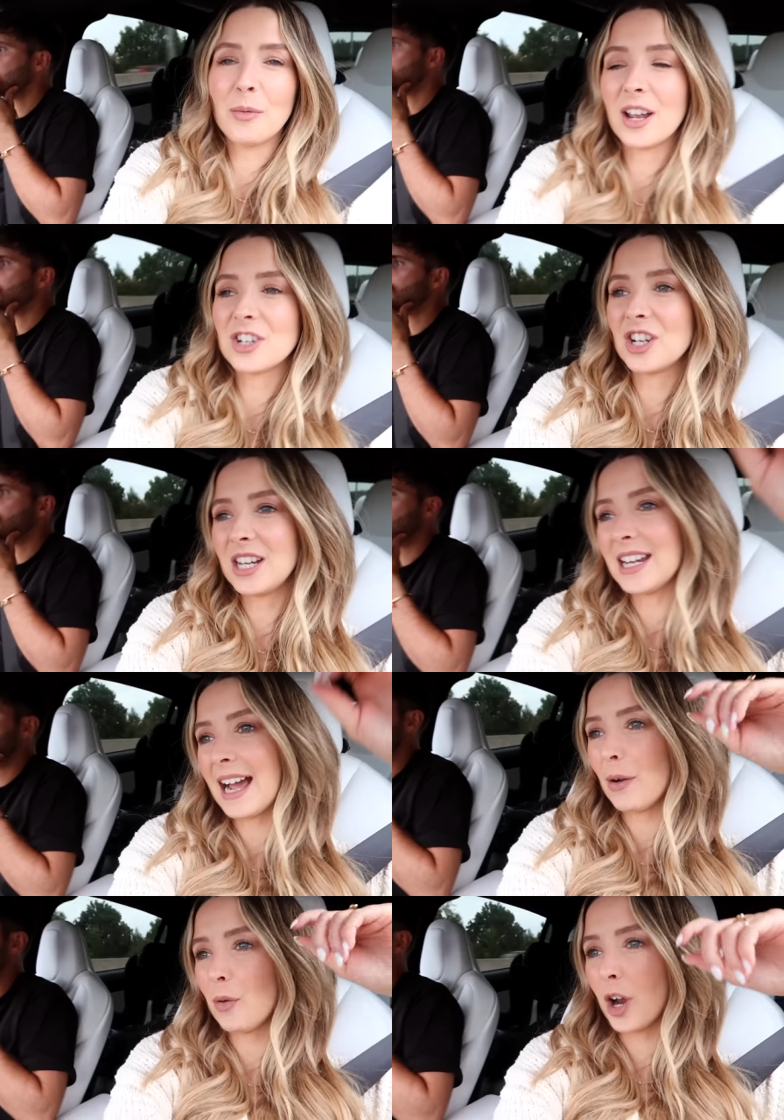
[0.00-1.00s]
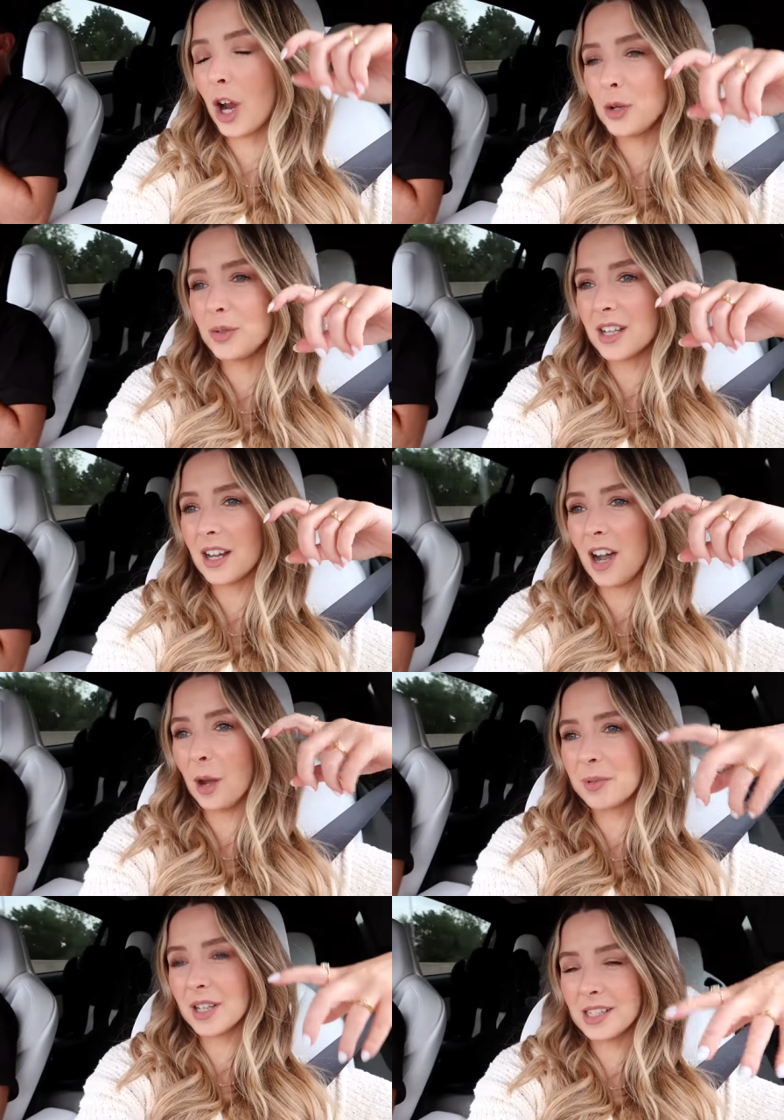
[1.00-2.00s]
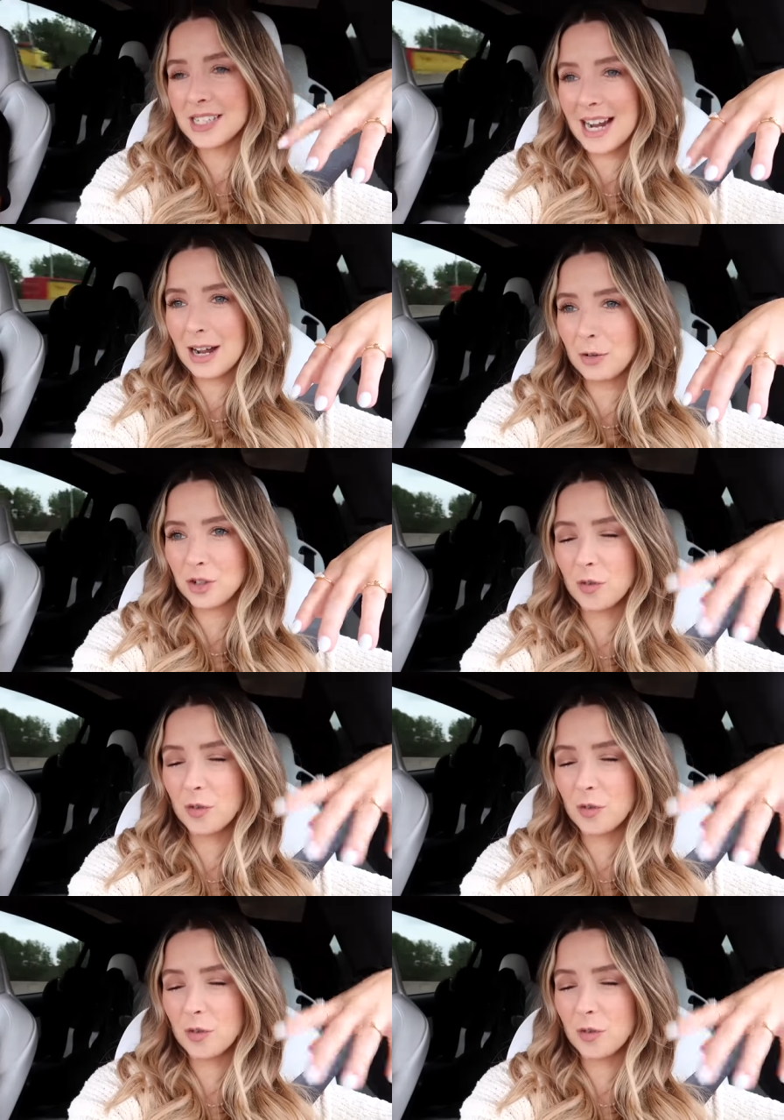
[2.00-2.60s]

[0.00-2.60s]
where she now goes upside down.